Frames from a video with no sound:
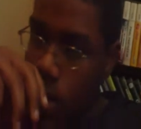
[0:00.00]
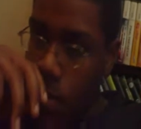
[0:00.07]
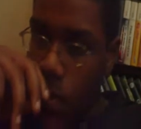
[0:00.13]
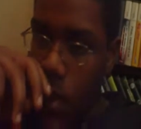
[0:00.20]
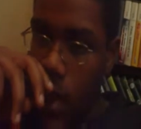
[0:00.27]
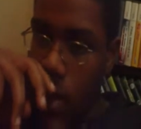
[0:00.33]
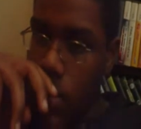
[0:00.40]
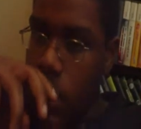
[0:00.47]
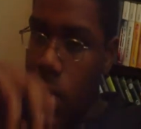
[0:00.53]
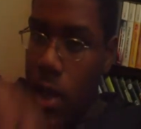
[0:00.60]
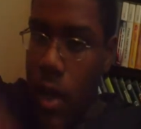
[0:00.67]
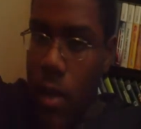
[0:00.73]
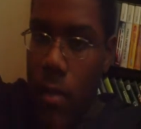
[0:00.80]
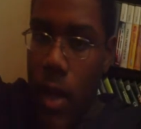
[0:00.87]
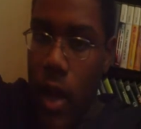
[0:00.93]
to the
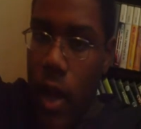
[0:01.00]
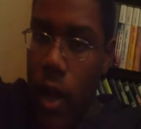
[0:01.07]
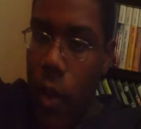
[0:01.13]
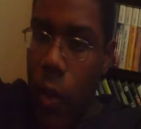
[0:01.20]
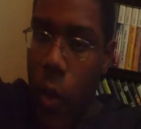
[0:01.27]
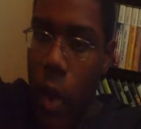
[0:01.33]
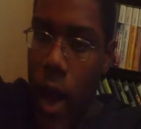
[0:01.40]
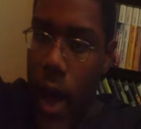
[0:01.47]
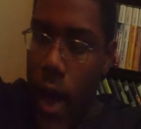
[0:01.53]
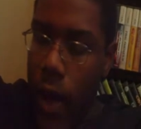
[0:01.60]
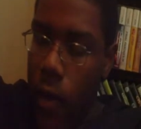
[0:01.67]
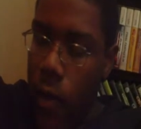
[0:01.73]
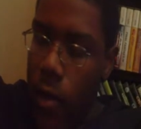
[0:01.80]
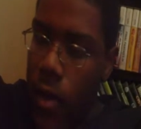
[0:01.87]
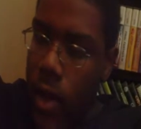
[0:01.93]
PSP. I'm like,
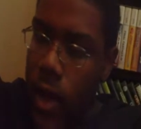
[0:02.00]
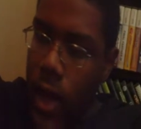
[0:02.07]
wow.